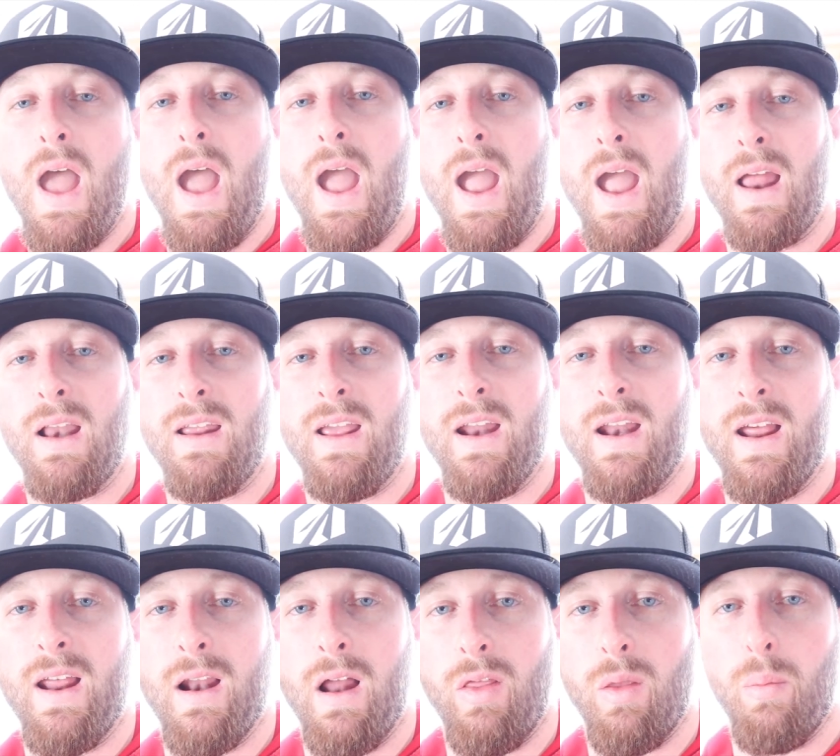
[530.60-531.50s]
and get
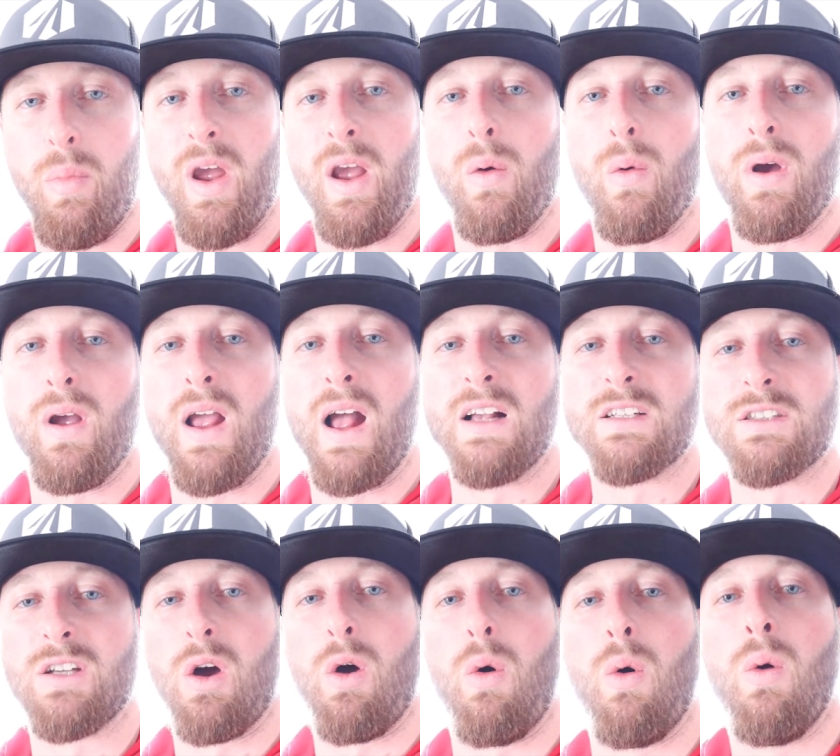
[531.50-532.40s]
in on the big one, guys.
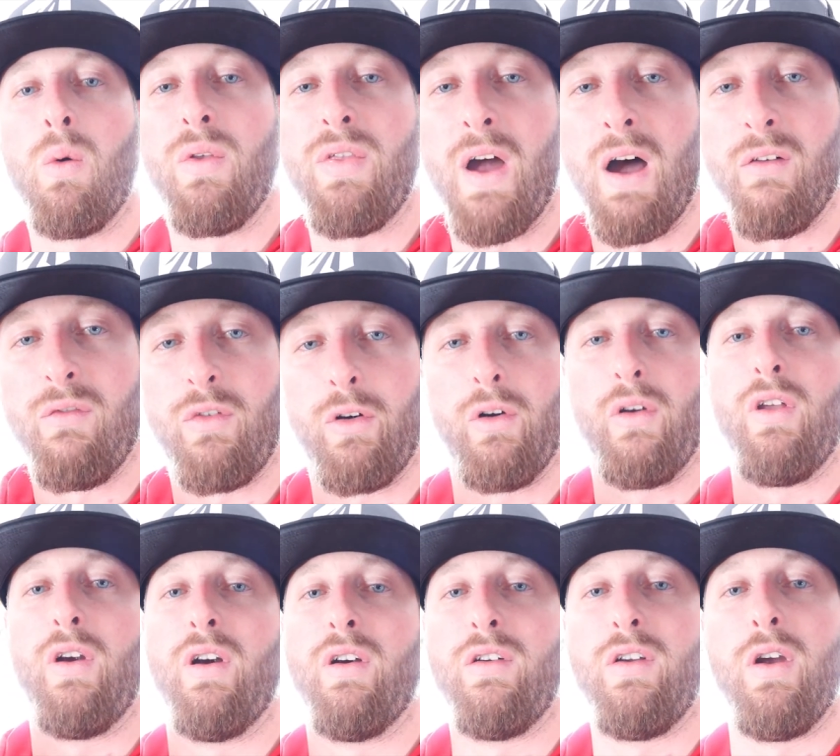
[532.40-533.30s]
So without
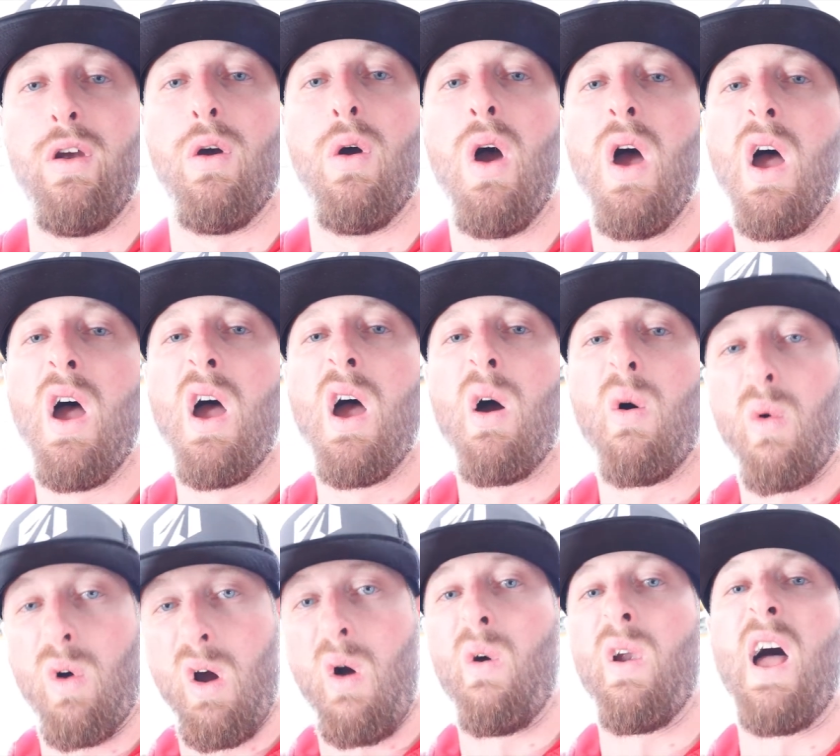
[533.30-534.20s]
further ado,
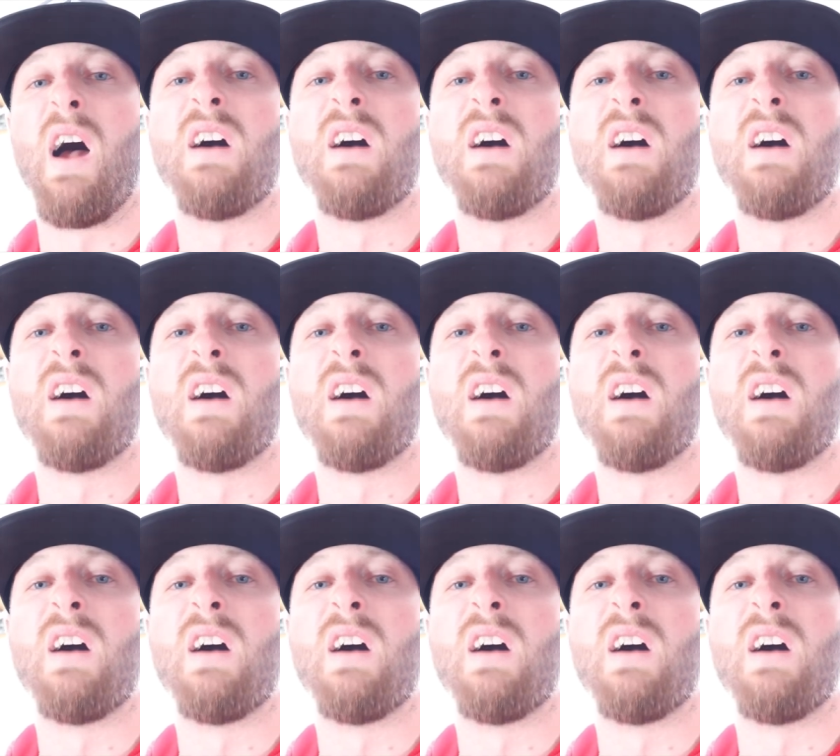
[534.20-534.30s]
we're going